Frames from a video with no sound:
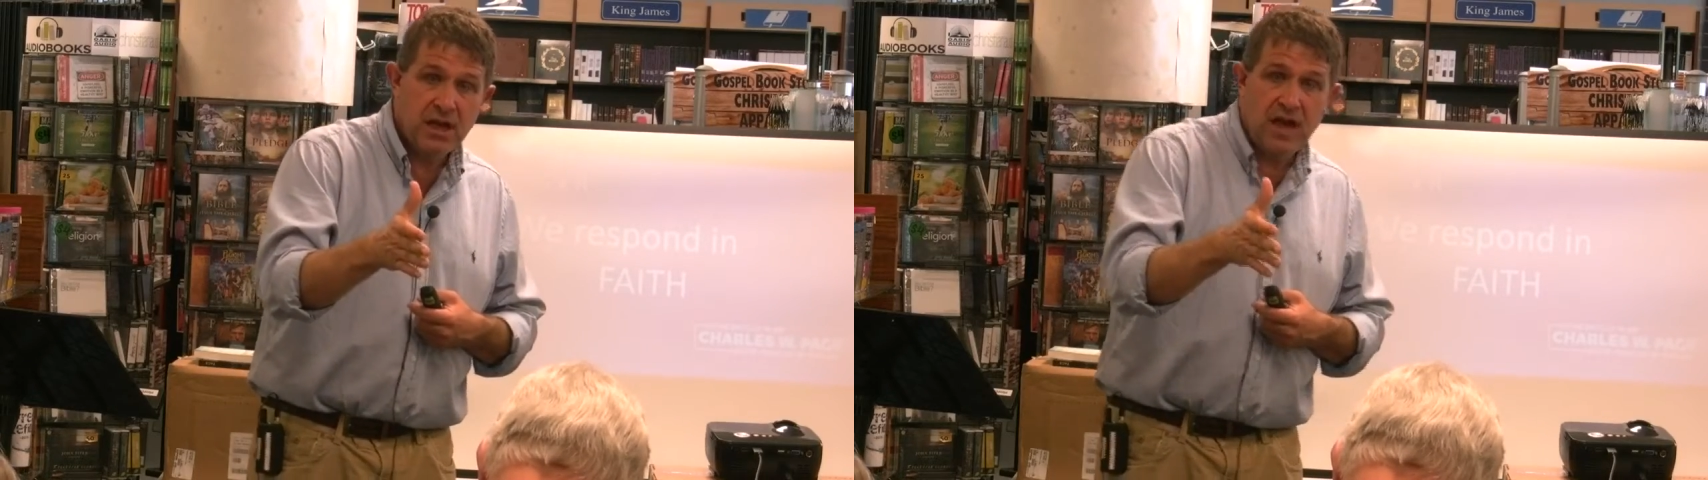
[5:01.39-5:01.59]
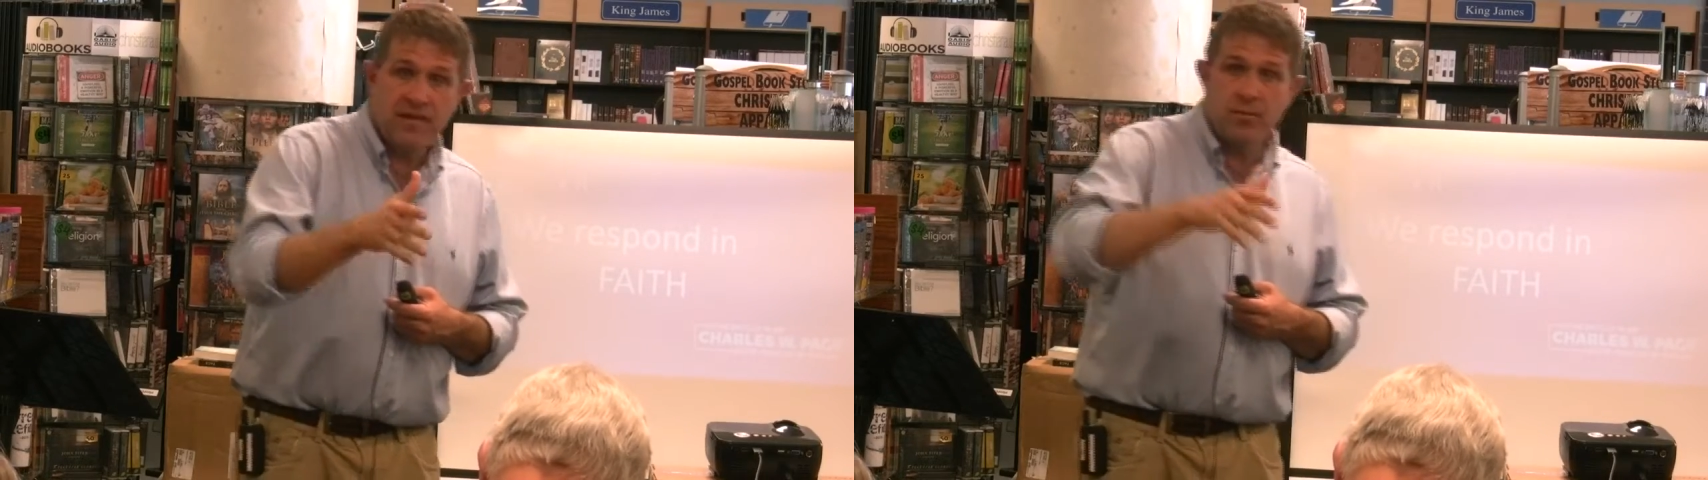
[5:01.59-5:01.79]

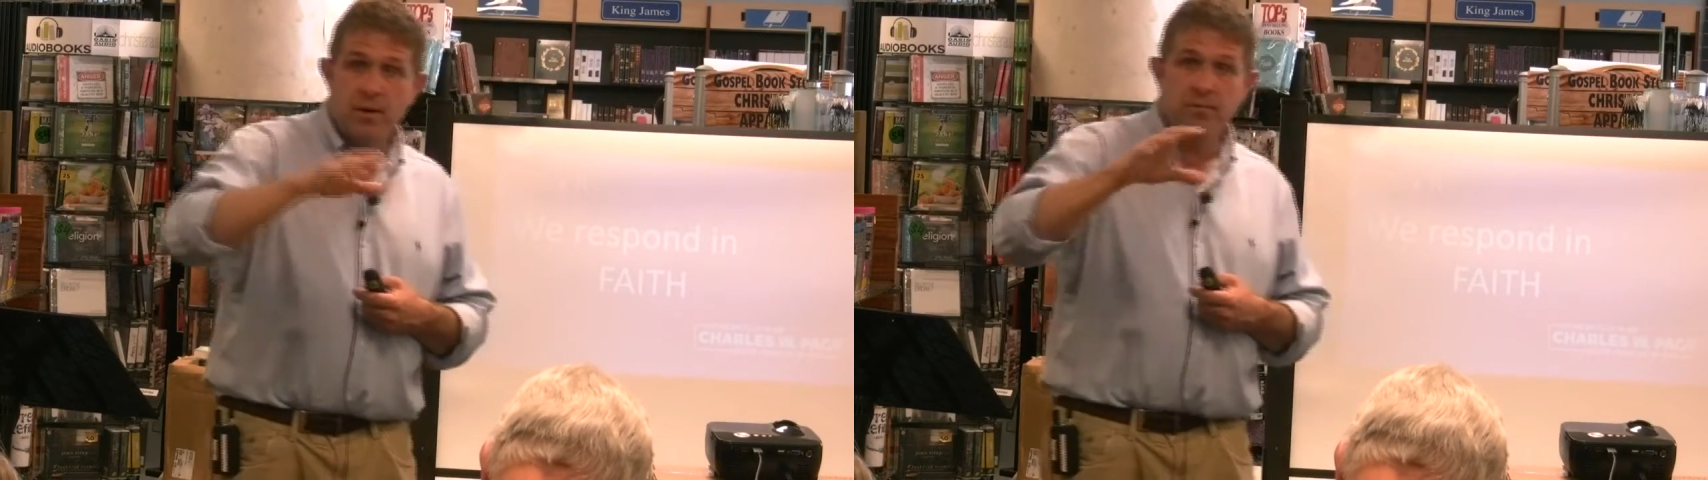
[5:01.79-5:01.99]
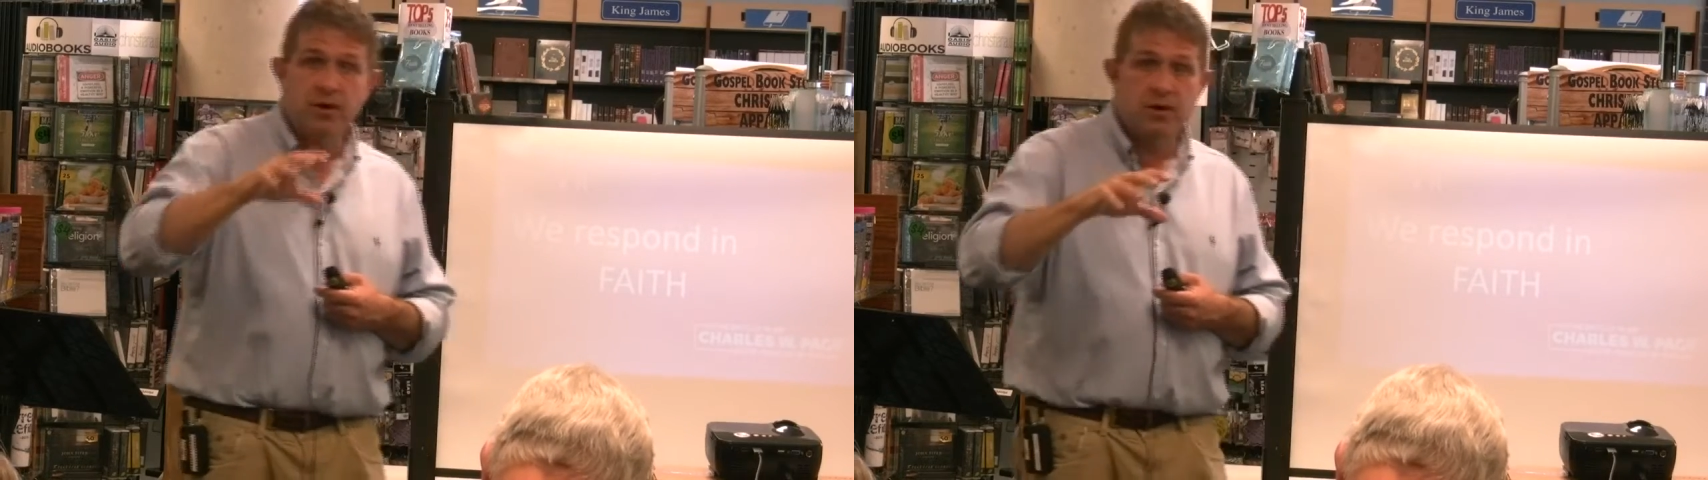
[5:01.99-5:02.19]
And then
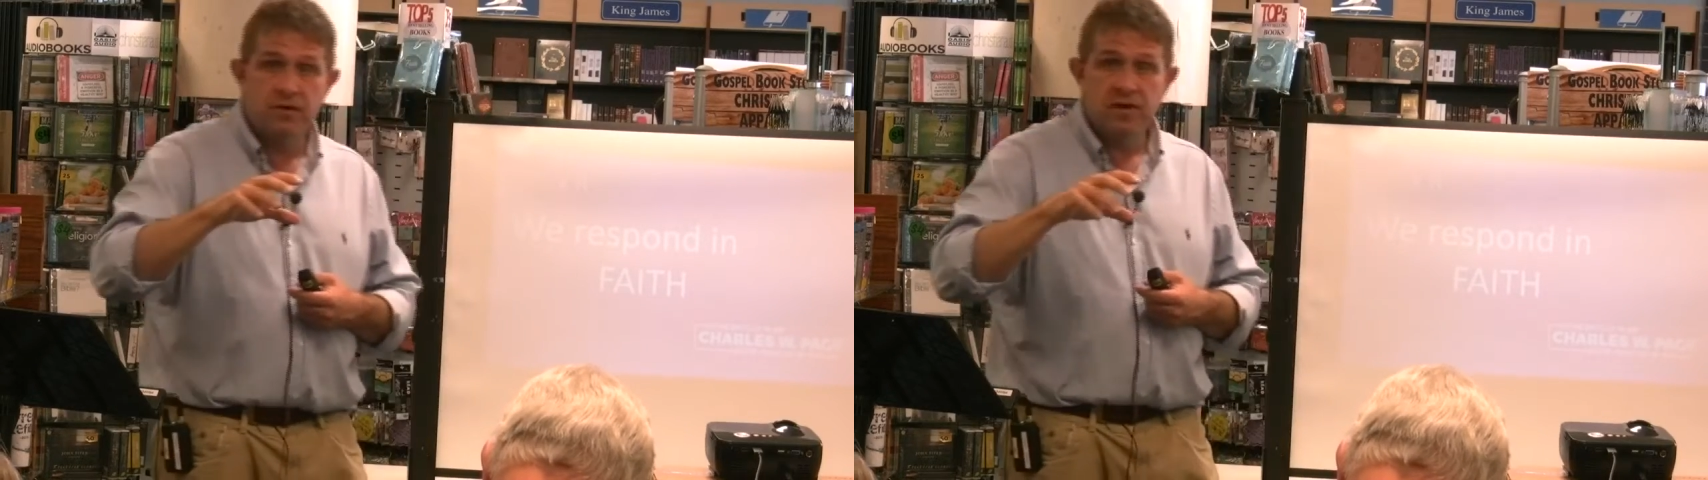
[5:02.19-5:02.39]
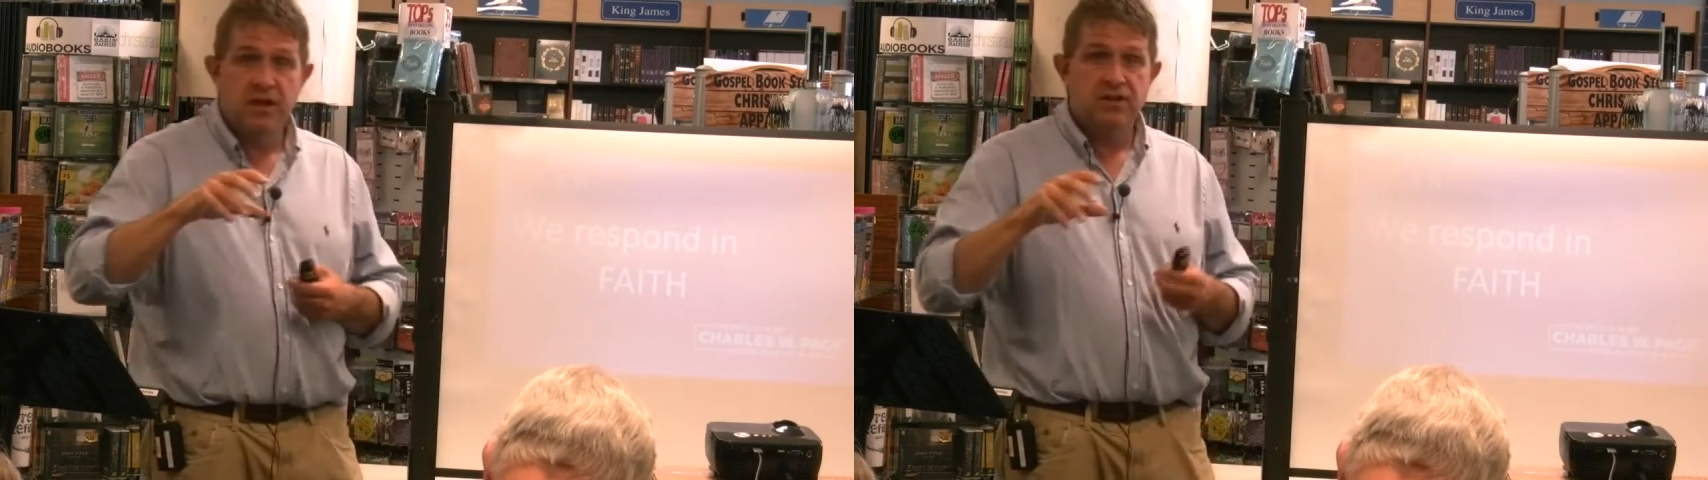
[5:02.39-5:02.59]
we
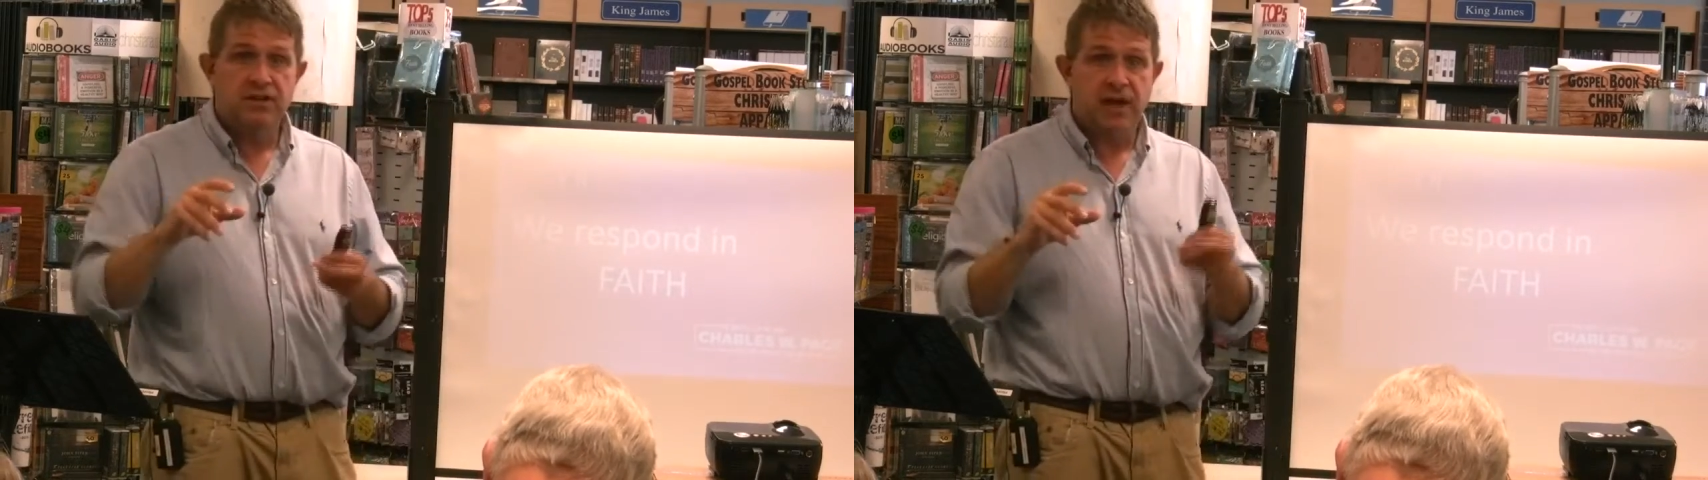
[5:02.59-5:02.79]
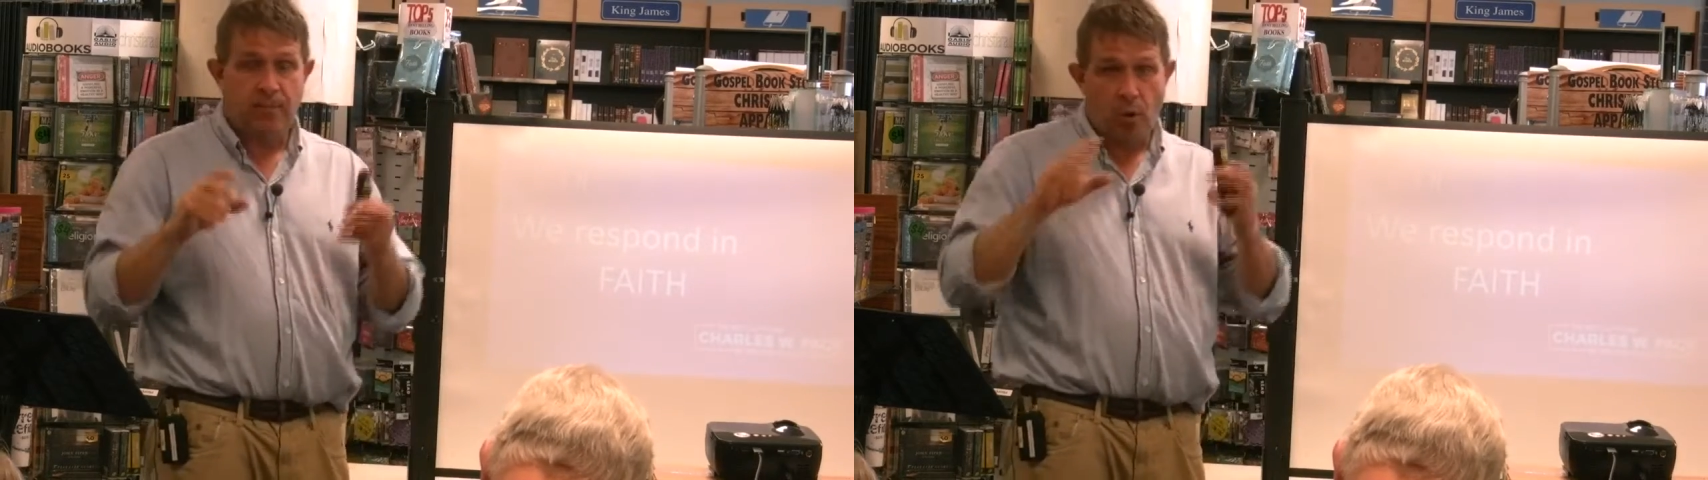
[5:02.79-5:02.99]
move
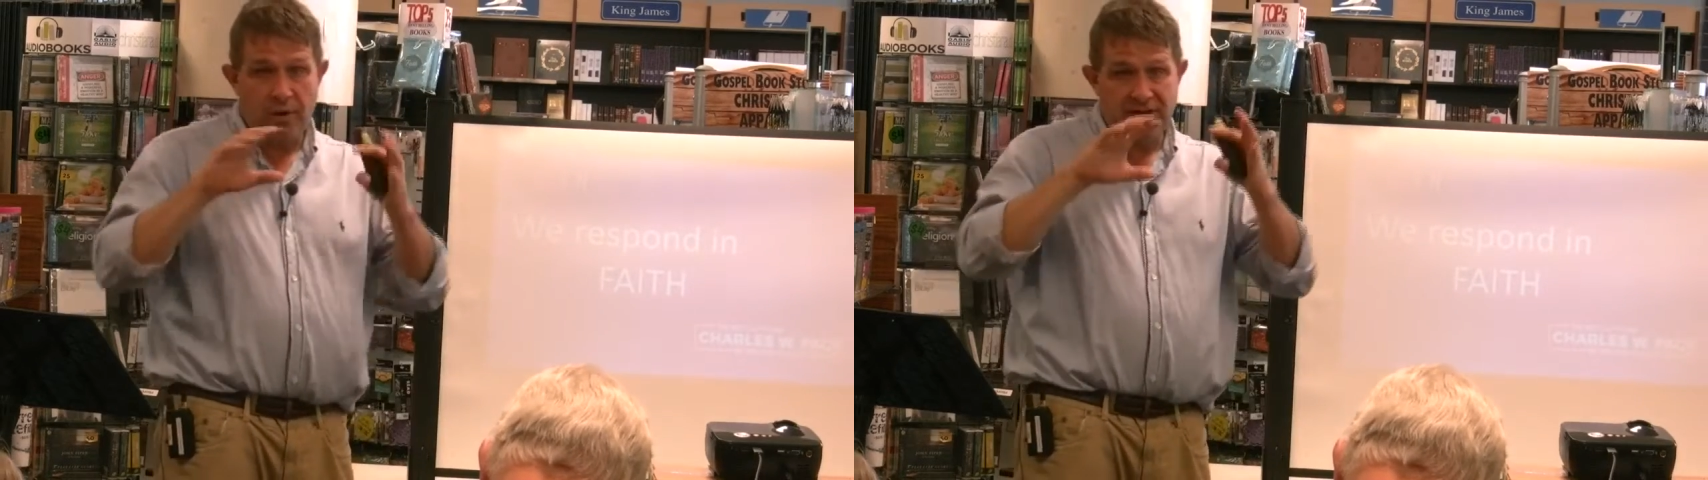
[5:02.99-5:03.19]
to that point of